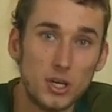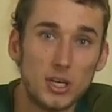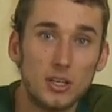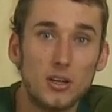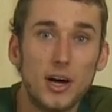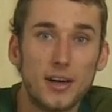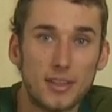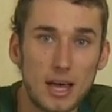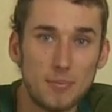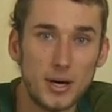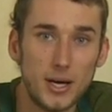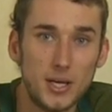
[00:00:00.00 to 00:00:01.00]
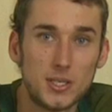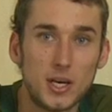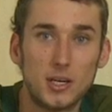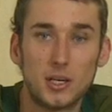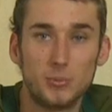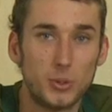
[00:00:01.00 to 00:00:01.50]
you can like that page,
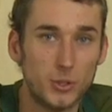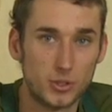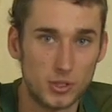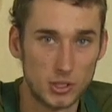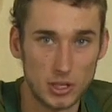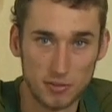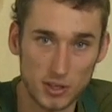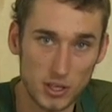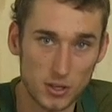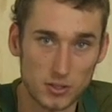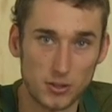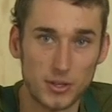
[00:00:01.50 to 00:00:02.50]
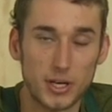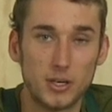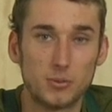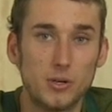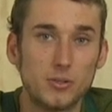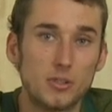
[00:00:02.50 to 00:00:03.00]
and I post all the videos on there
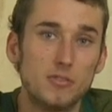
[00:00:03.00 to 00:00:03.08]
as well.